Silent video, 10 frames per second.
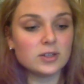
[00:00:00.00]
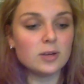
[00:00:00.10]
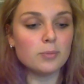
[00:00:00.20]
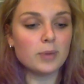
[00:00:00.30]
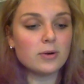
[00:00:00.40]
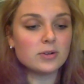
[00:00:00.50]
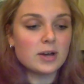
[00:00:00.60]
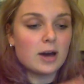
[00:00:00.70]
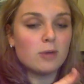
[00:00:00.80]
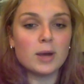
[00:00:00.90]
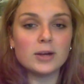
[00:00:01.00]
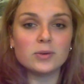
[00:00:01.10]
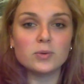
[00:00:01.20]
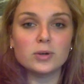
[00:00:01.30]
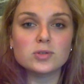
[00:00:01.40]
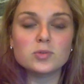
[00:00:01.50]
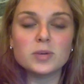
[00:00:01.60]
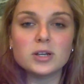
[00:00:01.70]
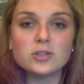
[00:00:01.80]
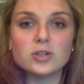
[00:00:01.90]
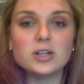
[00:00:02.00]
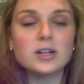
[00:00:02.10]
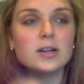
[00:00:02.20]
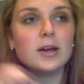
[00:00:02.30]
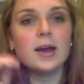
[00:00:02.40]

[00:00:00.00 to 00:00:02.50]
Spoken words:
about how migrant workers were being treated